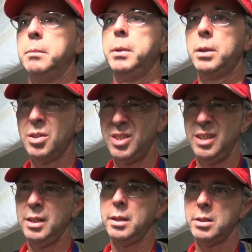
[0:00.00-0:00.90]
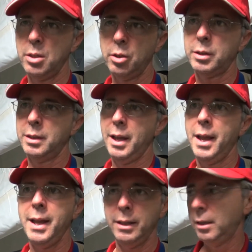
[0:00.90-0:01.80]
because it is not
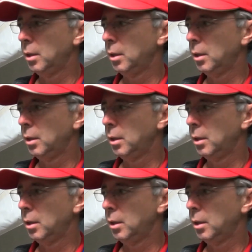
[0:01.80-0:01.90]
handy